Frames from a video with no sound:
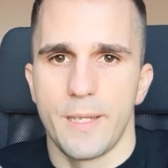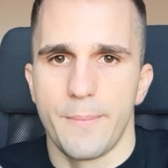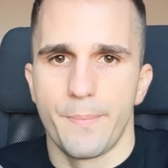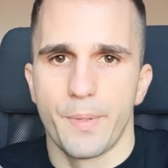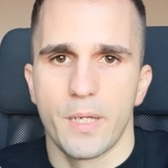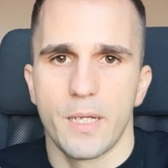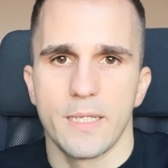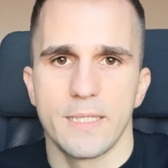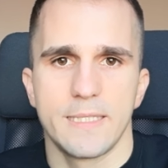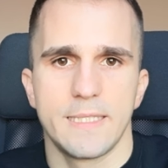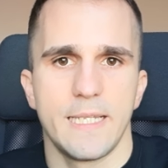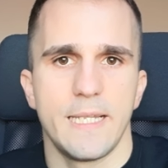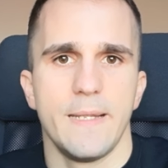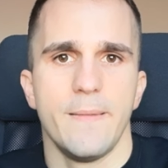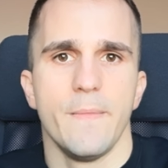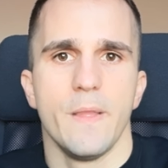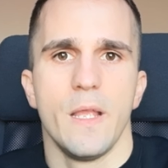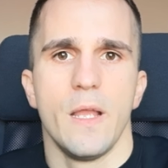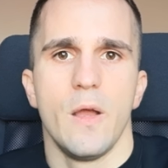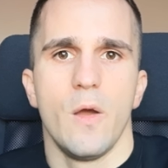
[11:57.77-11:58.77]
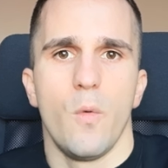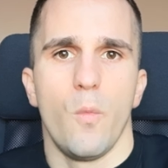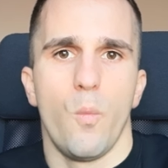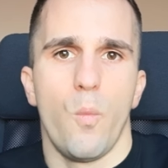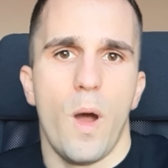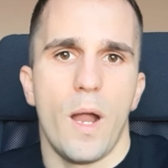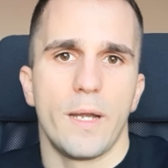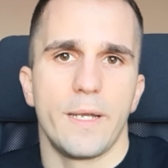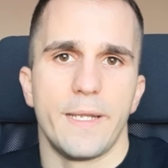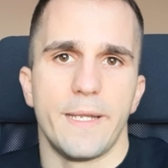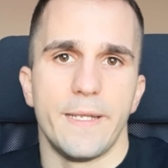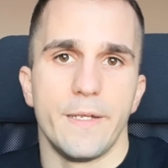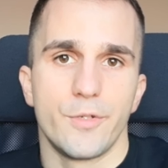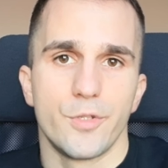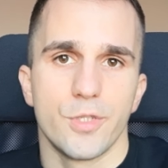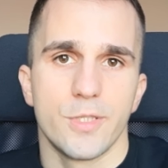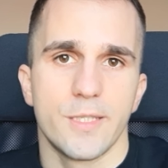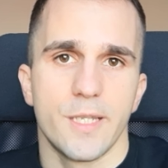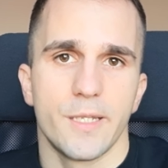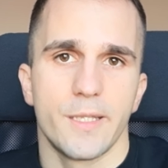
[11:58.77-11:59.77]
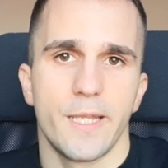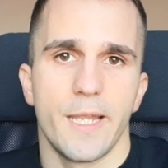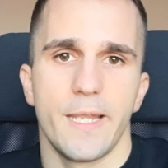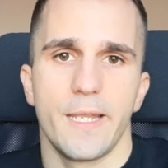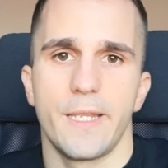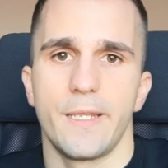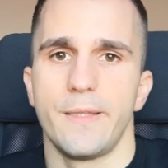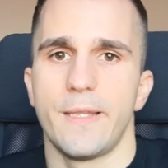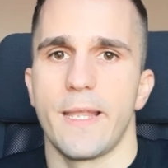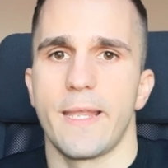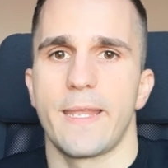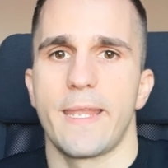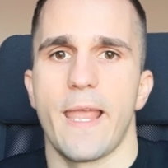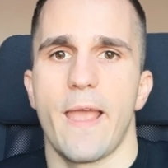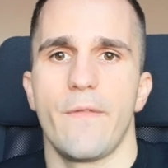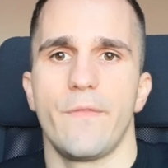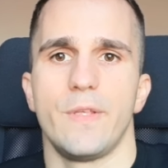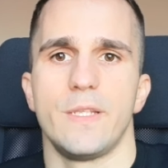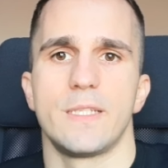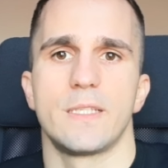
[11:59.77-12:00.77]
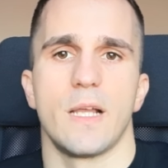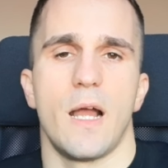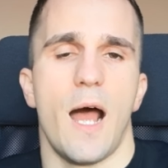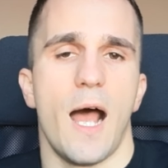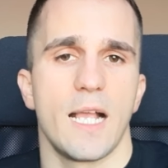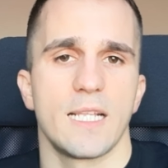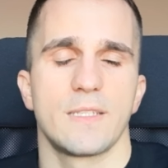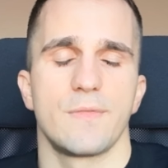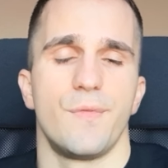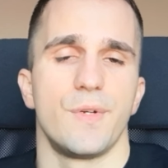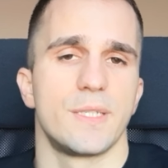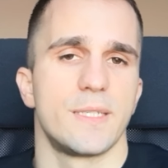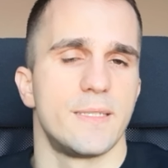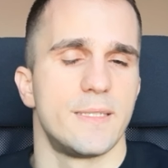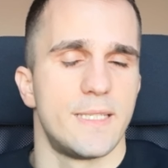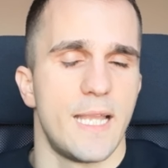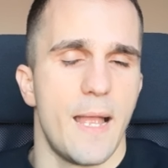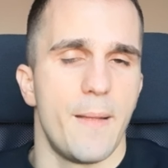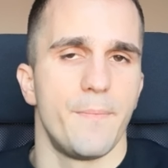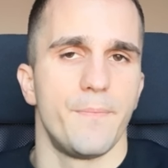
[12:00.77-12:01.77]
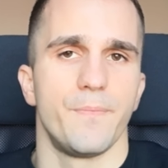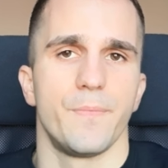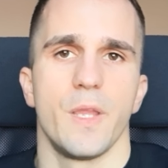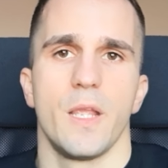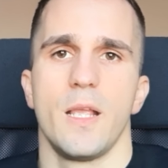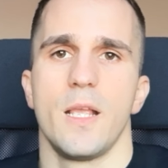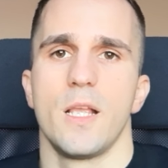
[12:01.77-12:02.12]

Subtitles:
typically see. One interesting thing they have is us versus them.